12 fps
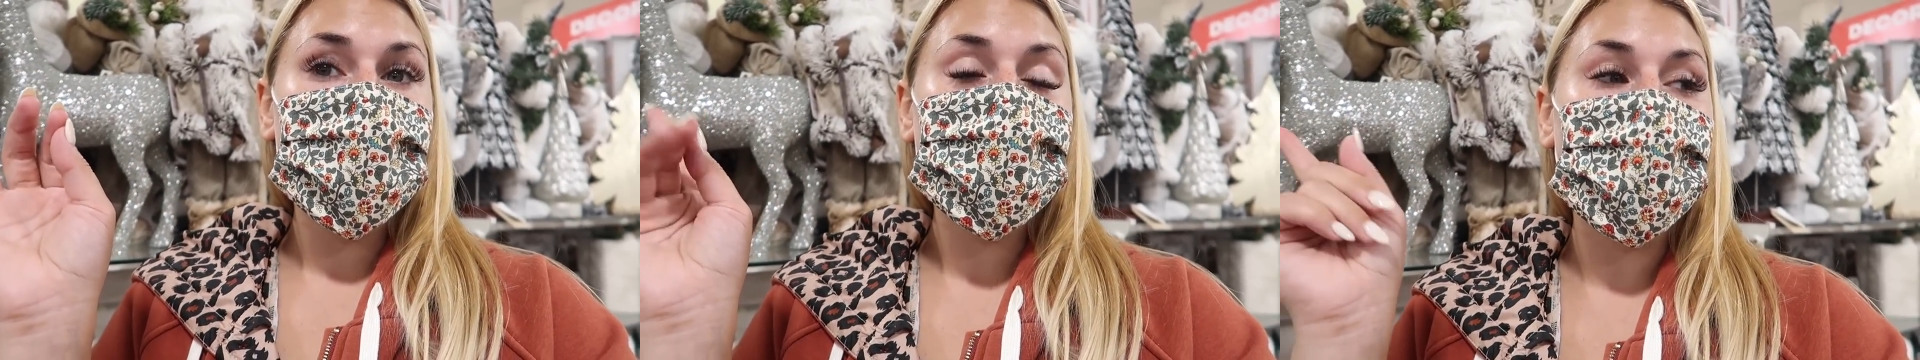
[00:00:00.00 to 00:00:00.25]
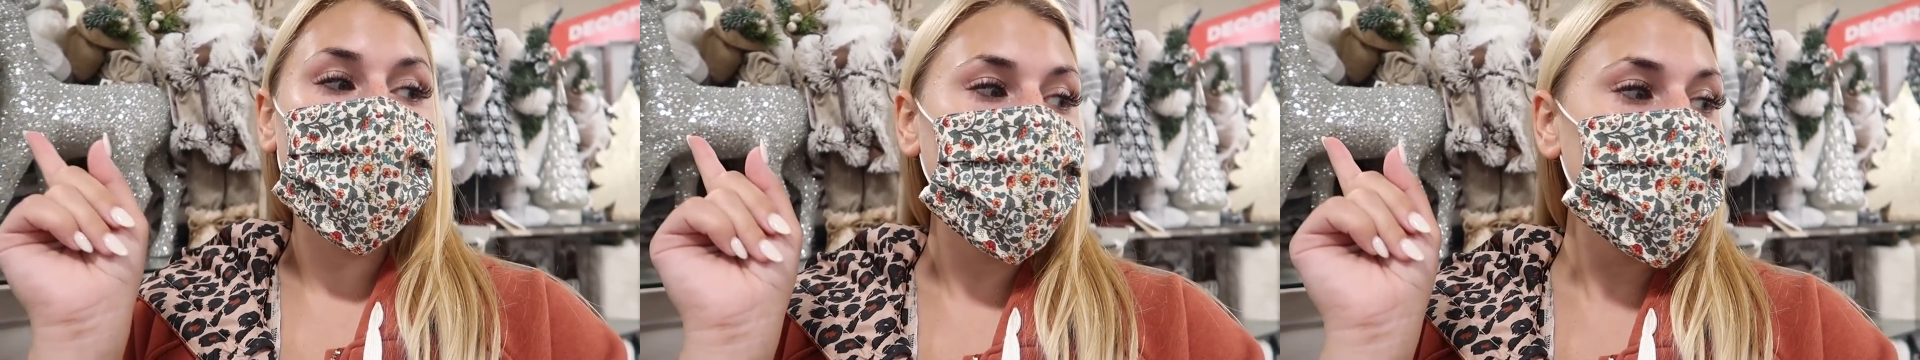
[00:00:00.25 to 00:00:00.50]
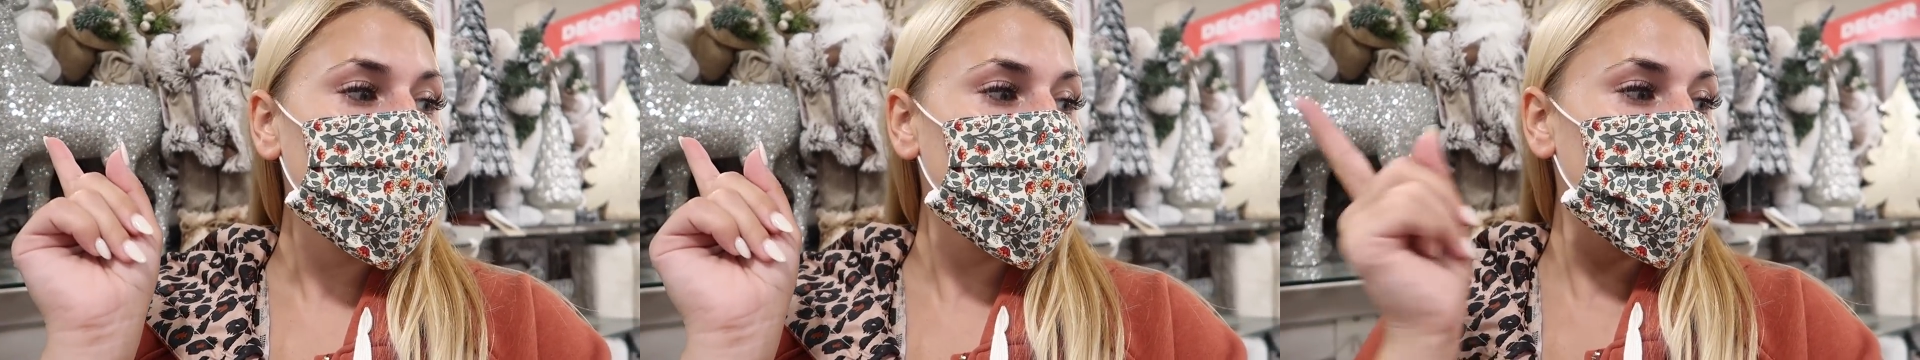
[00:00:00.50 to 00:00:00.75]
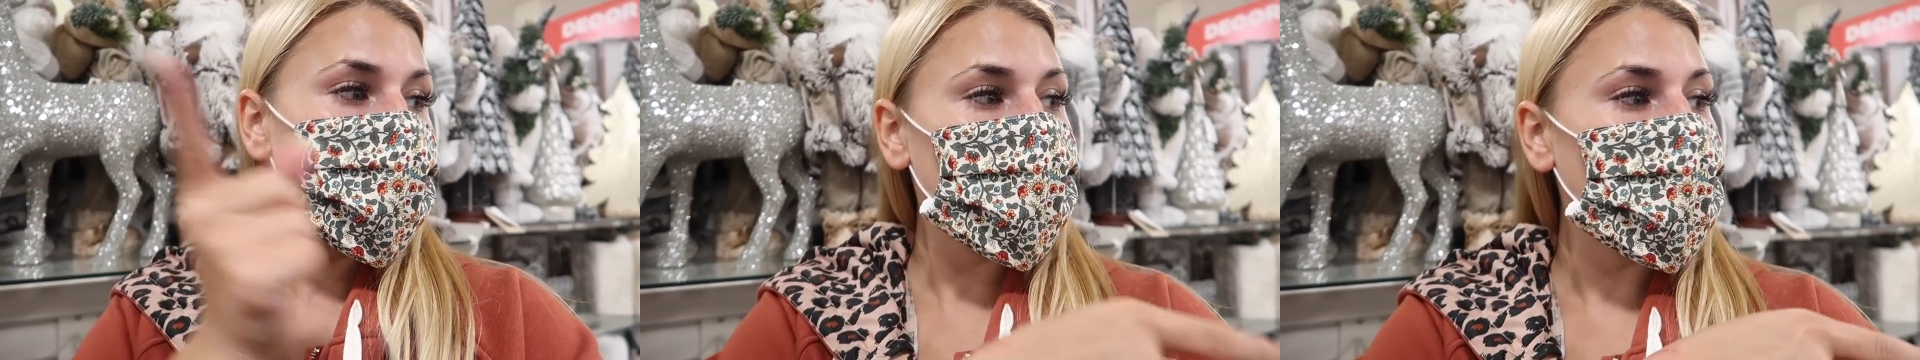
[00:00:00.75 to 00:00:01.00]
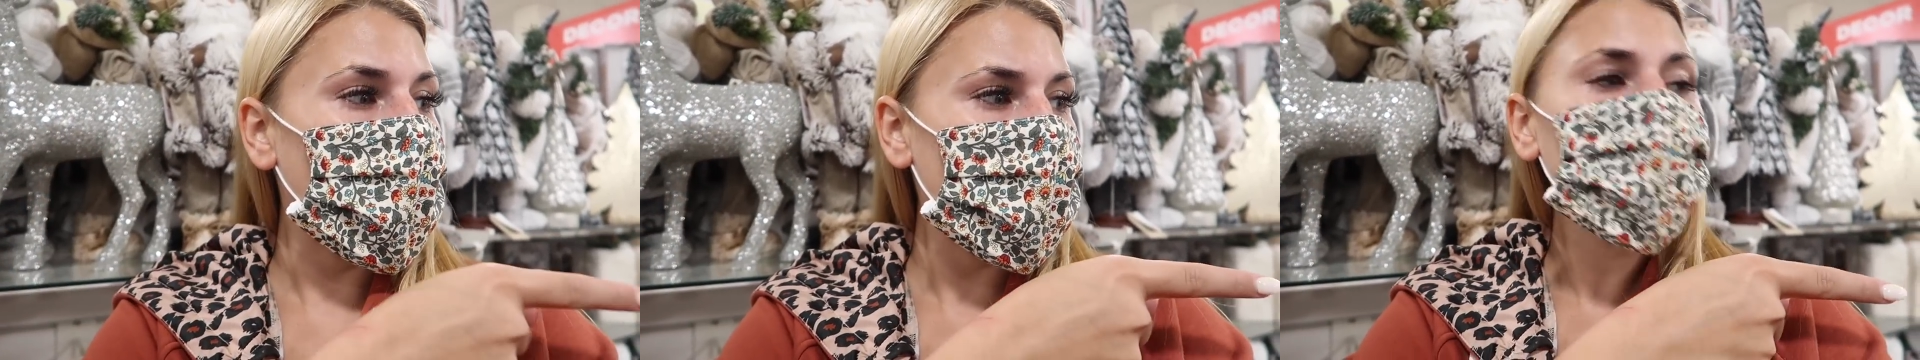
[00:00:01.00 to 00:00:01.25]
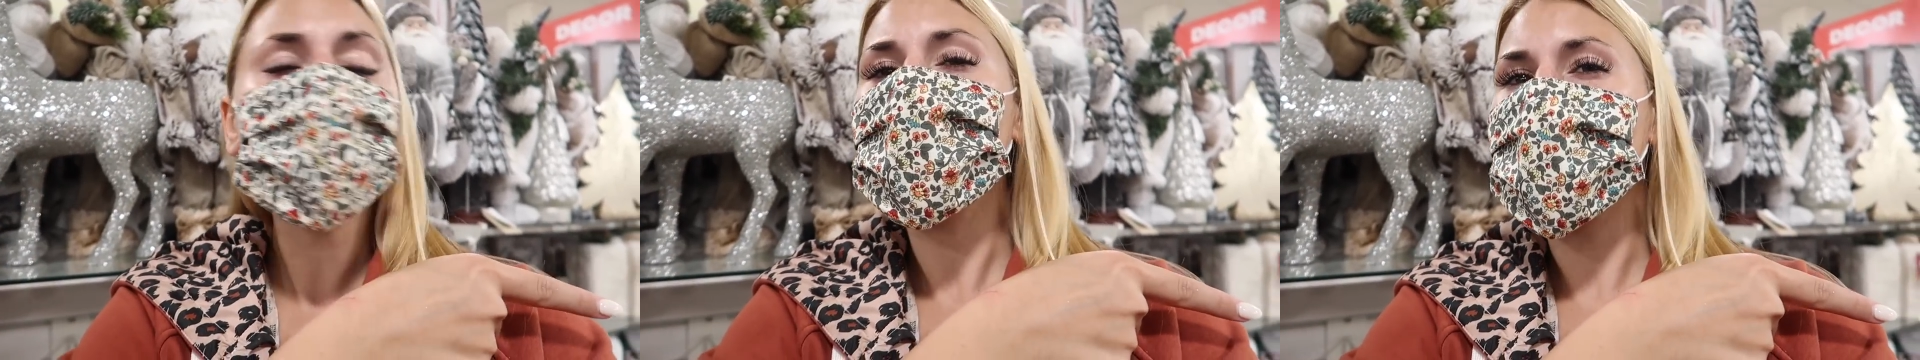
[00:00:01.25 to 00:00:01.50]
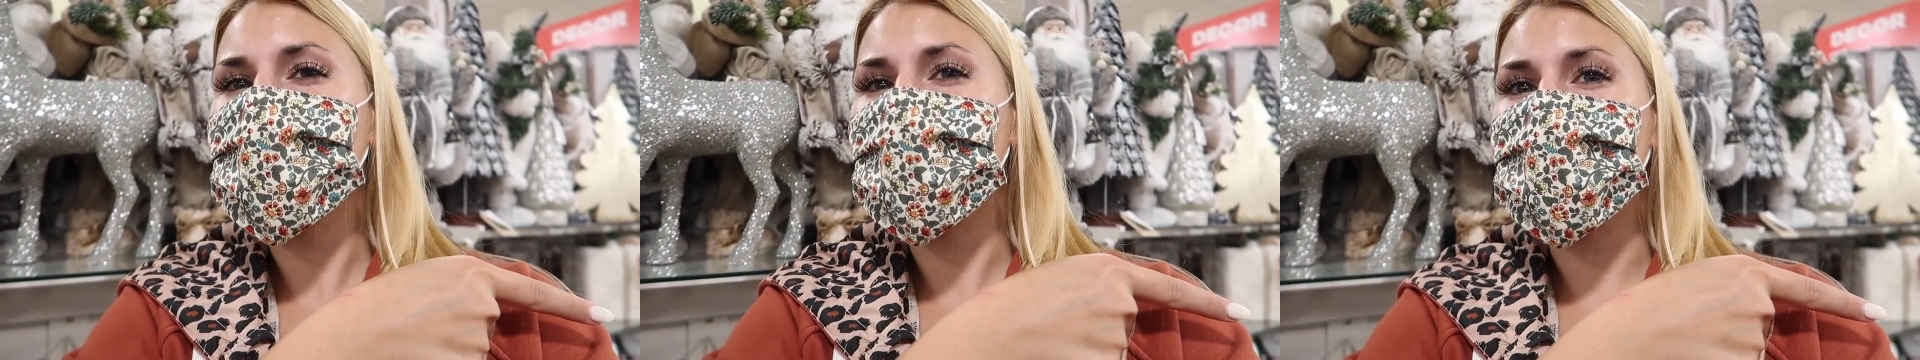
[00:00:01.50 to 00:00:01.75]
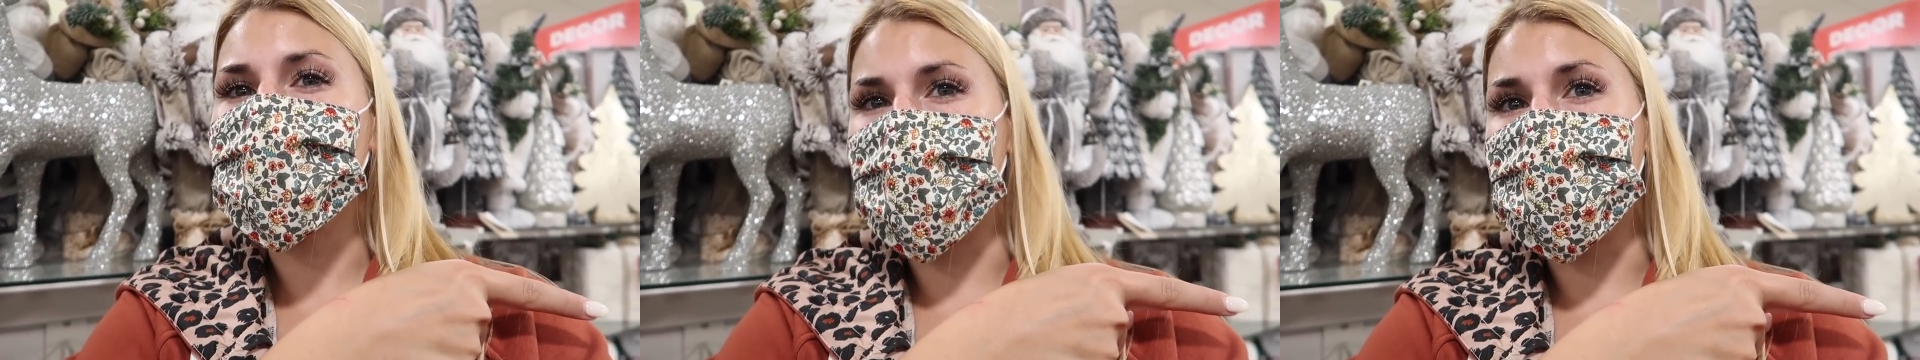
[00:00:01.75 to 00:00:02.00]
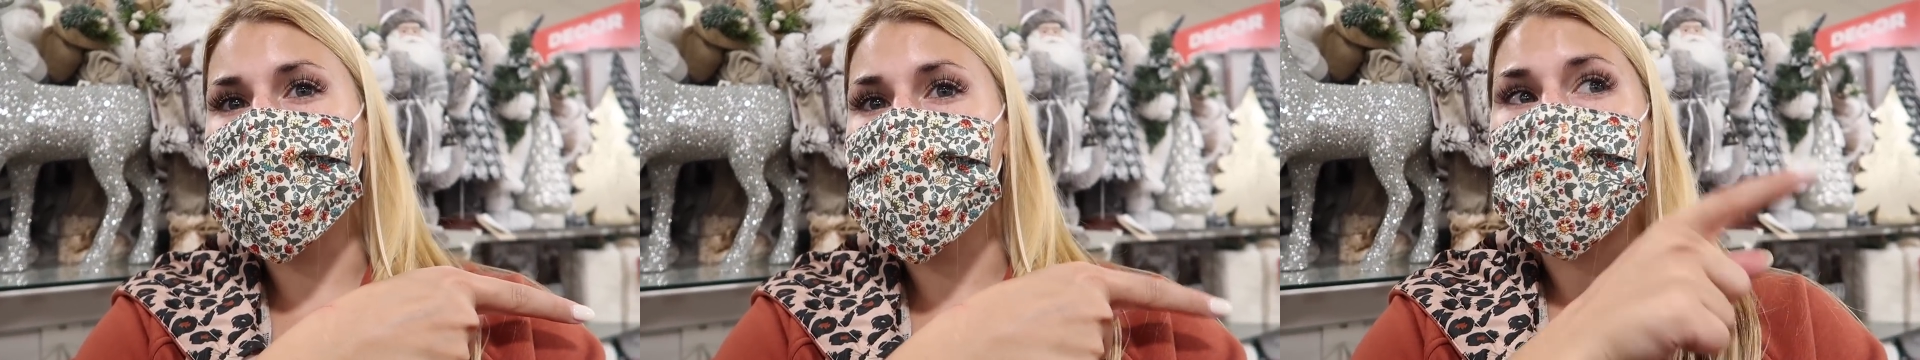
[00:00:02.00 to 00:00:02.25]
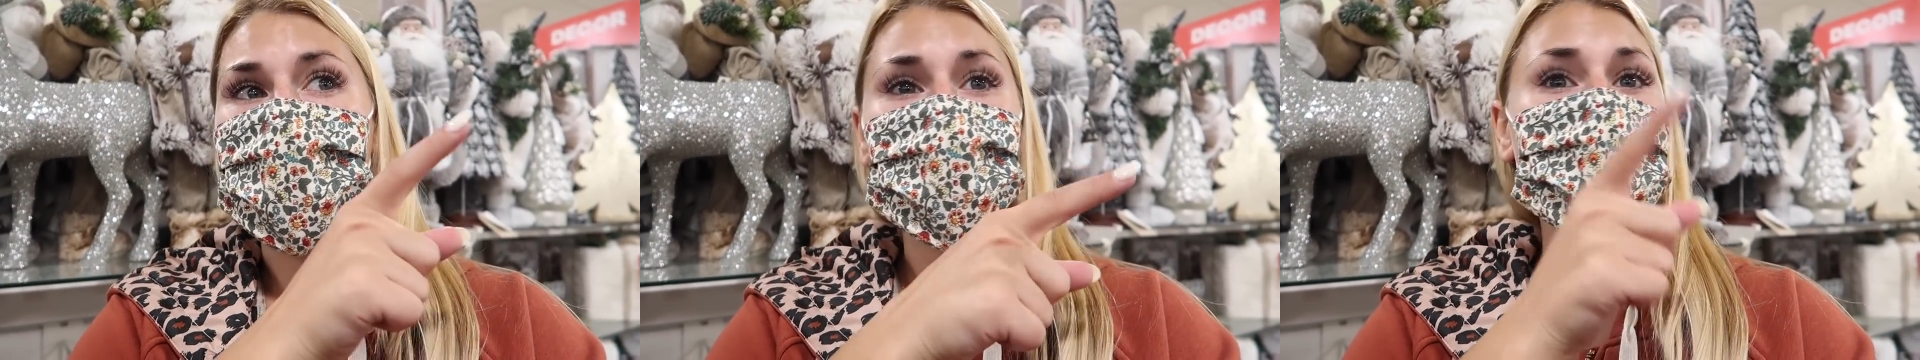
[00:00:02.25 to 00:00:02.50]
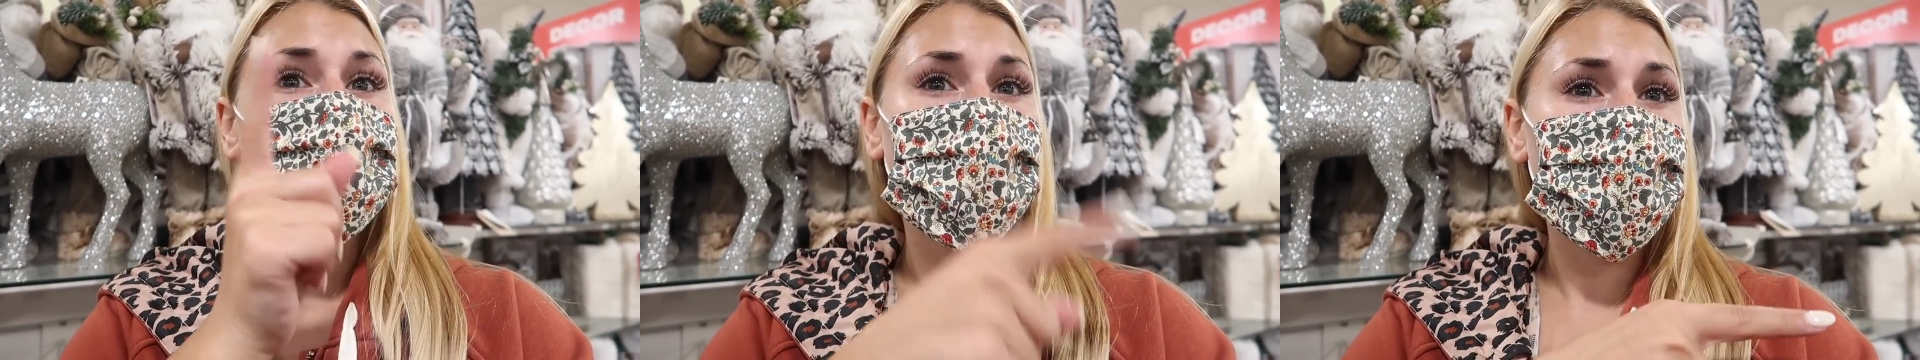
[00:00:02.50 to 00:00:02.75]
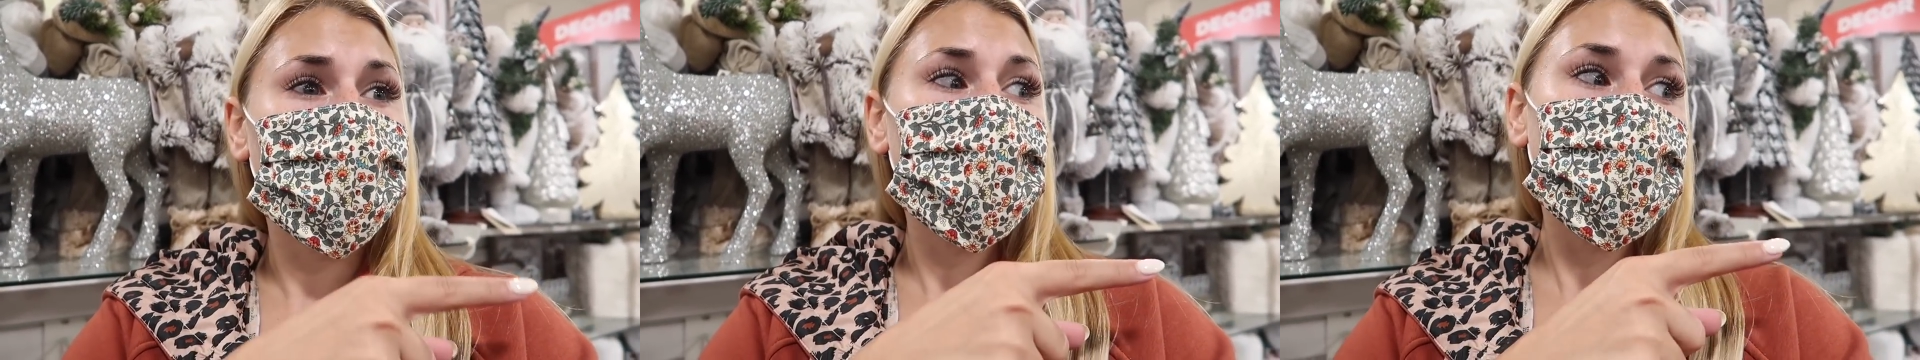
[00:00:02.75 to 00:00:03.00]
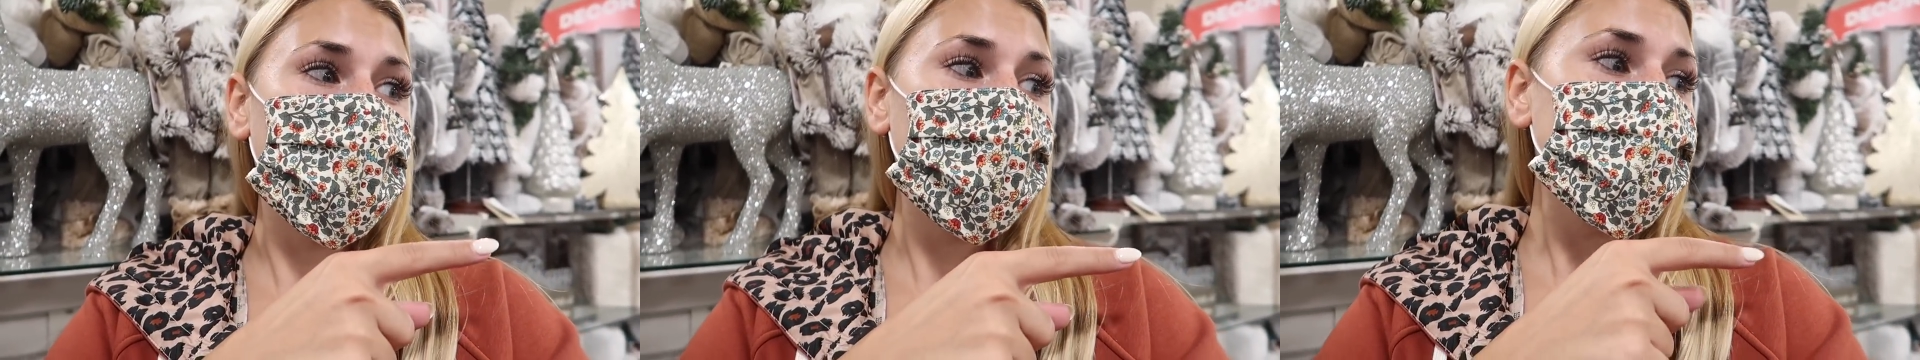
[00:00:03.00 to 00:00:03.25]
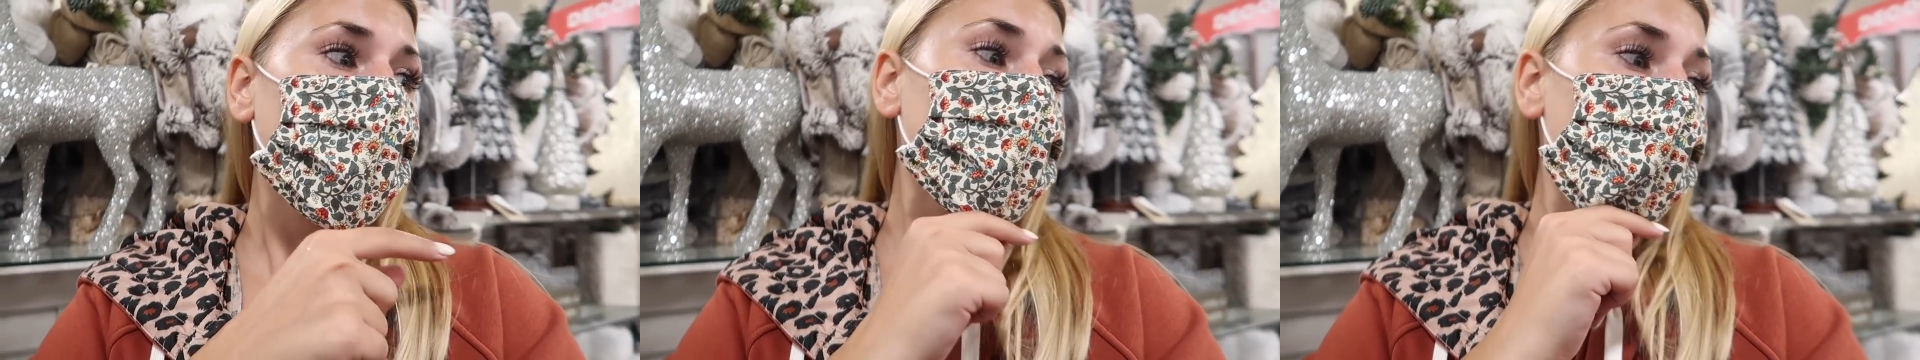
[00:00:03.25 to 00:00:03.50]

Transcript: So I would I would go with one of those actually over the one I saw